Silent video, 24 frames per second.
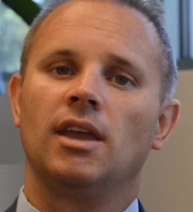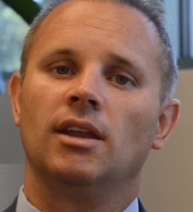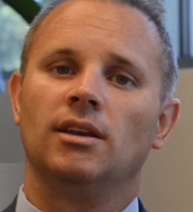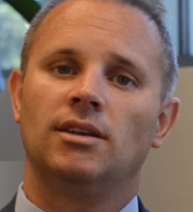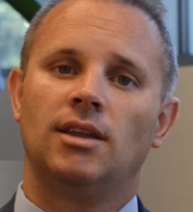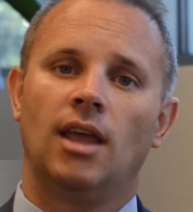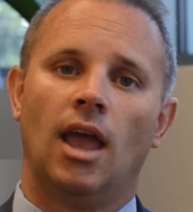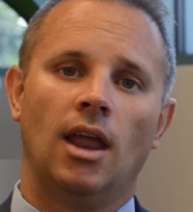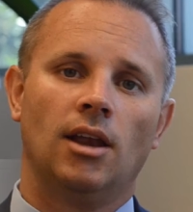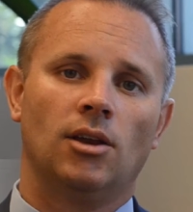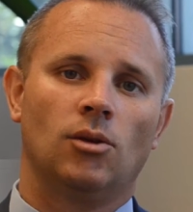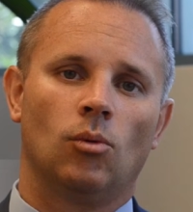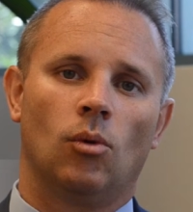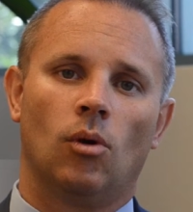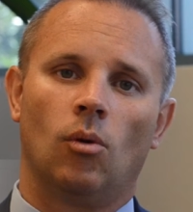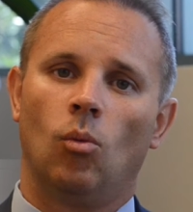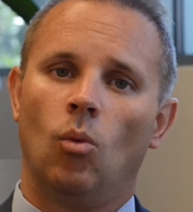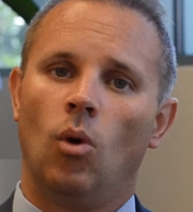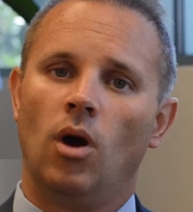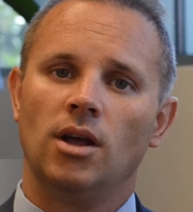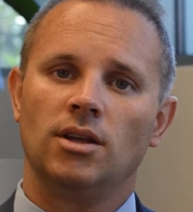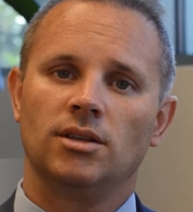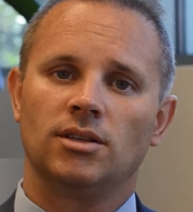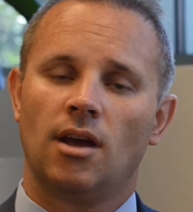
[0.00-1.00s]
intent
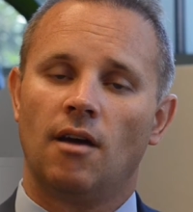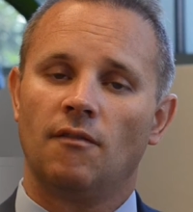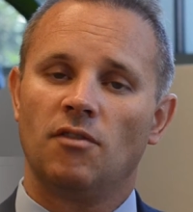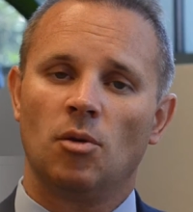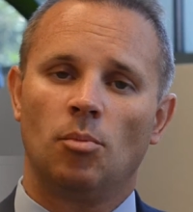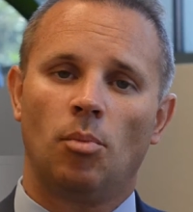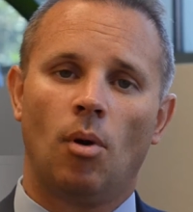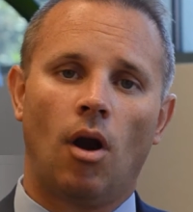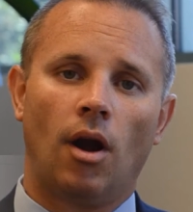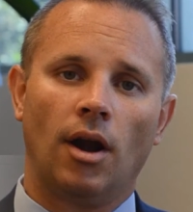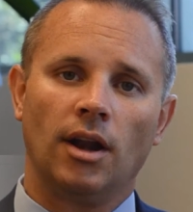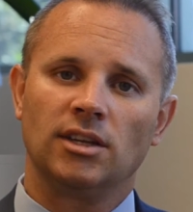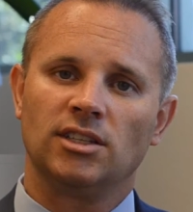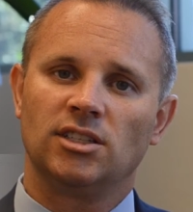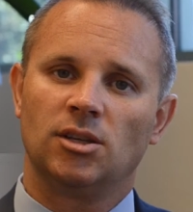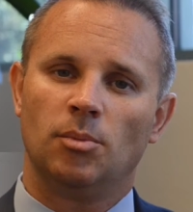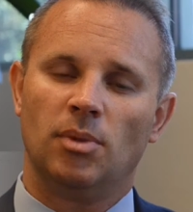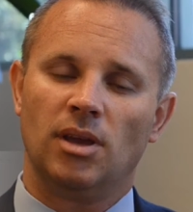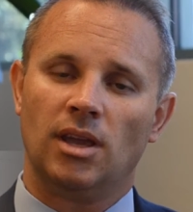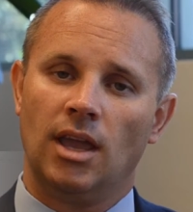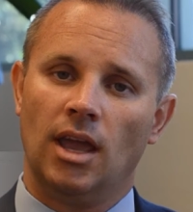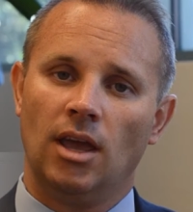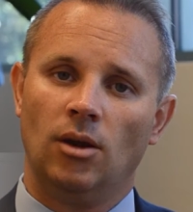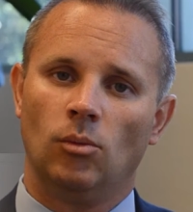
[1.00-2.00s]
was of the parties to
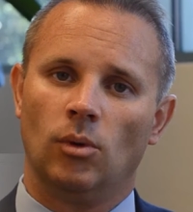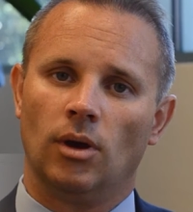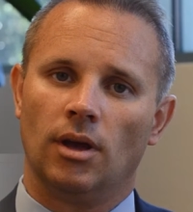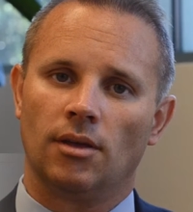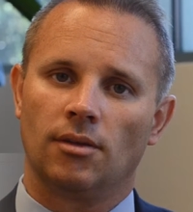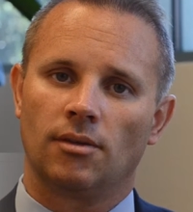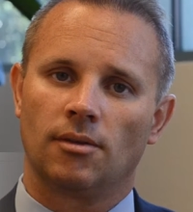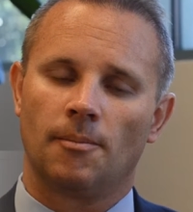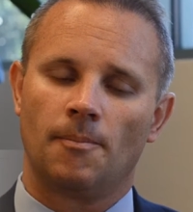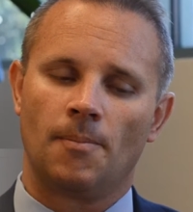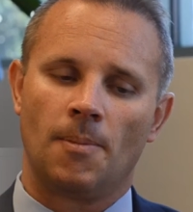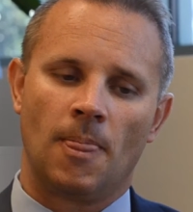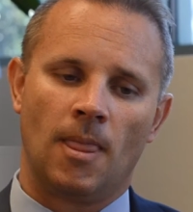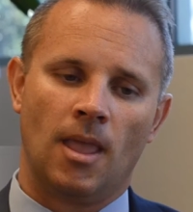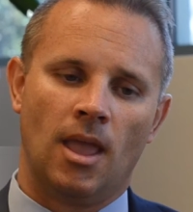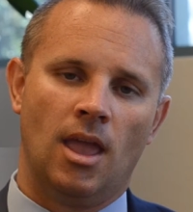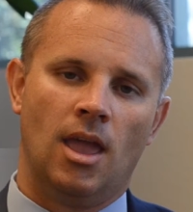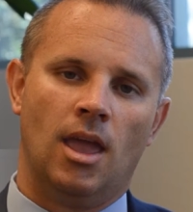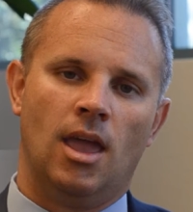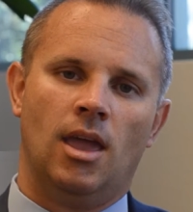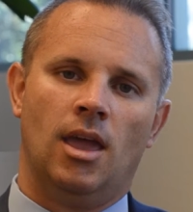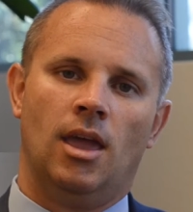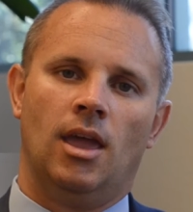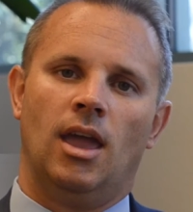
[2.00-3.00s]
begin with.
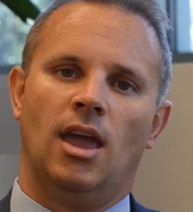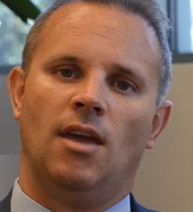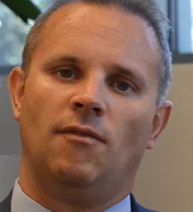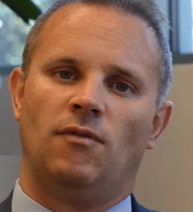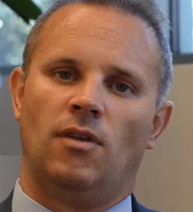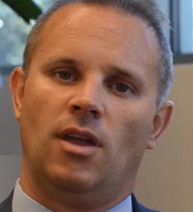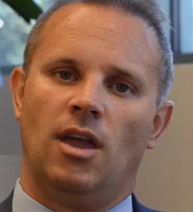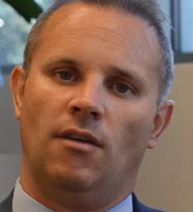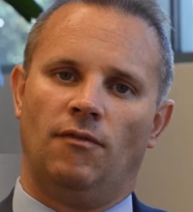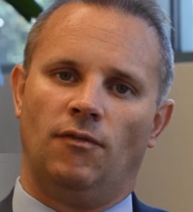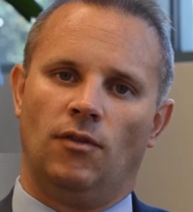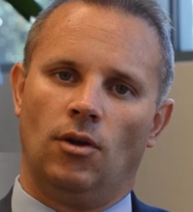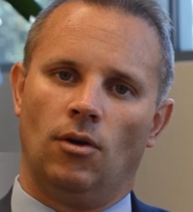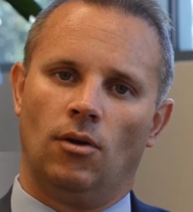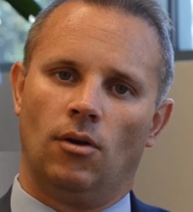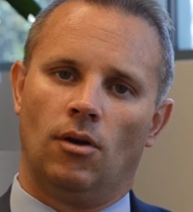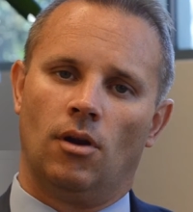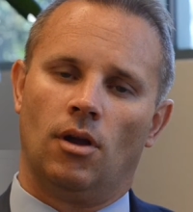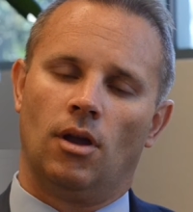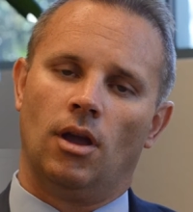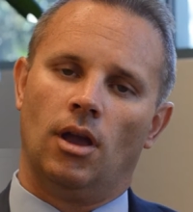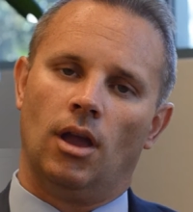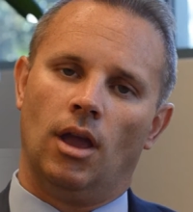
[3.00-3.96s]
If you're